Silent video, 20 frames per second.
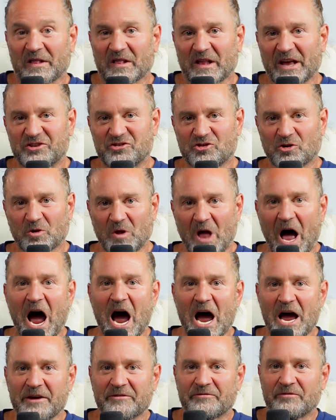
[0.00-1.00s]
on Ledger
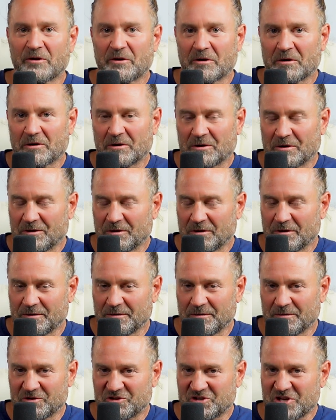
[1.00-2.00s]
Live,
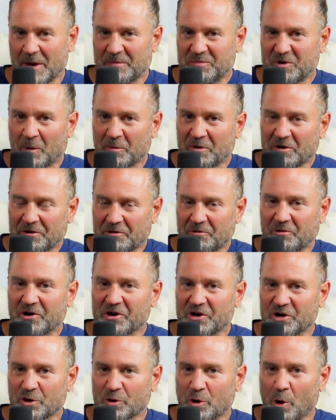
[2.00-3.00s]
step number
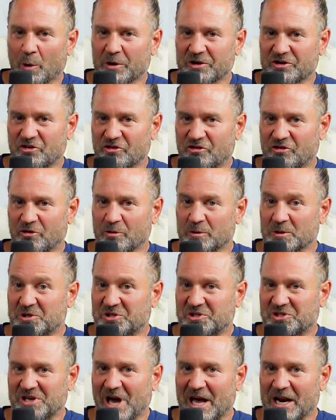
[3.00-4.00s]
three, you're going to choose
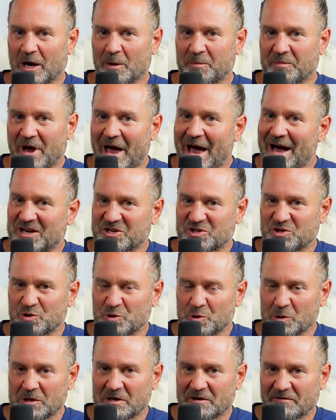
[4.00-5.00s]
setup as
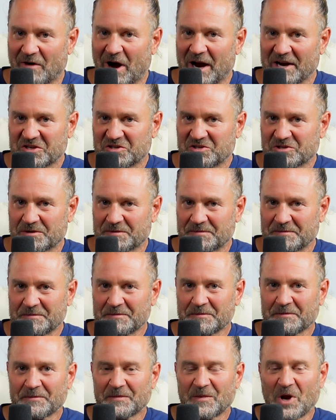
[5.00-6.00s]
new device.
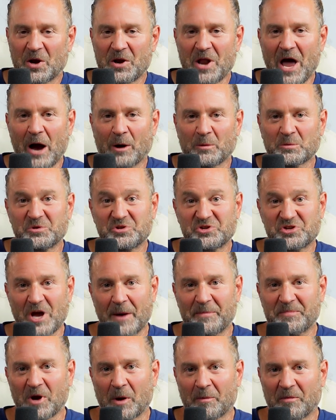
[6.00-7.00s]
Now,
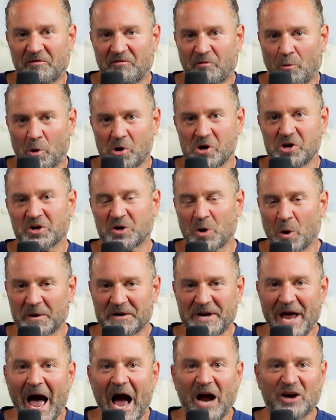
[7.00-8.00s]
step number four, you're
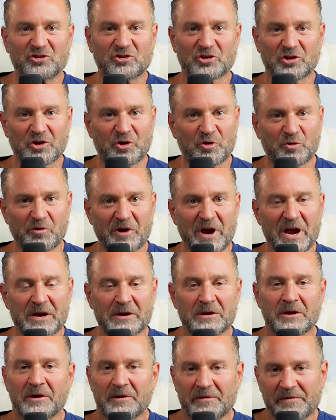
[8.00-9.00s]
going to actually
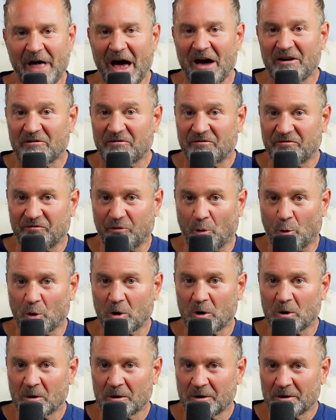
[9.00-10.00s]
create that
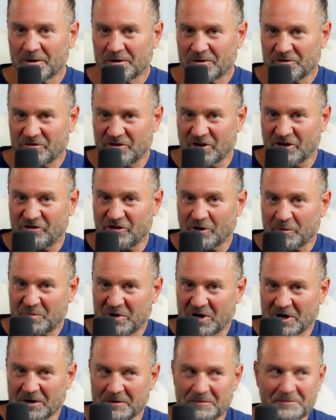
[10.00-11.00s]
4-digit
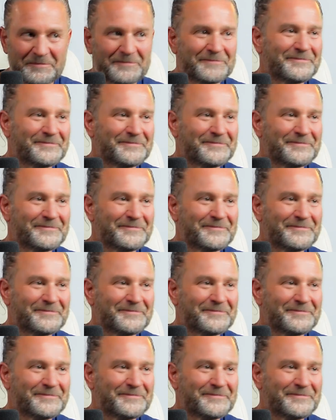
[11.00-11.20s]
PIN.